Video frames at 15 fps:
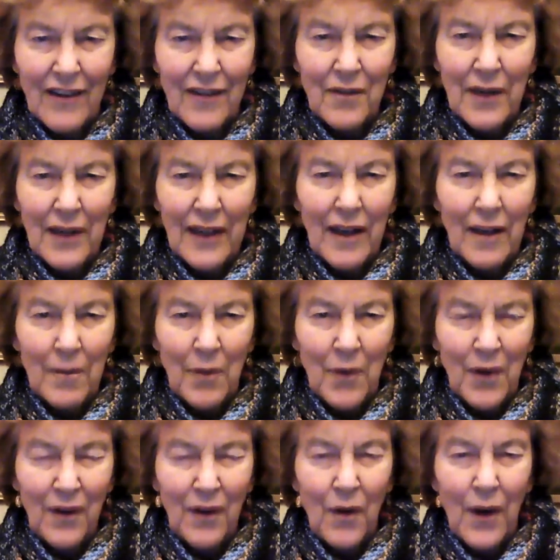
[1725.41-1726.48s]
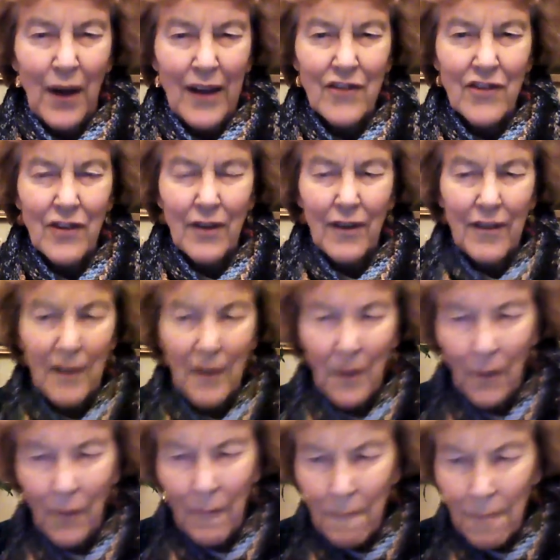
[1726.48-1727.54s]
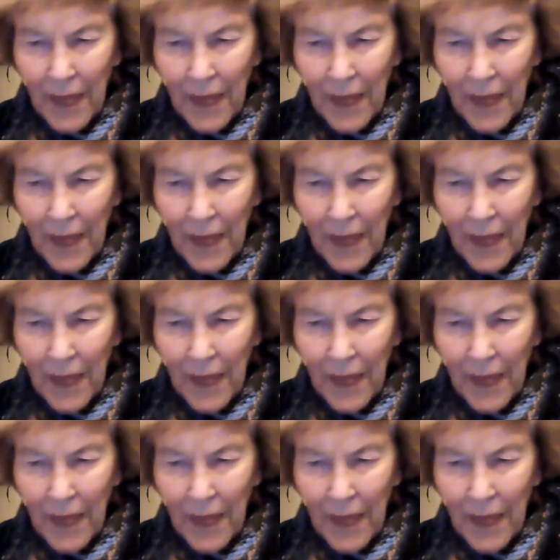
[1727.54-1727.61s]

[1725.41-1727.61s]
It's a really important question. So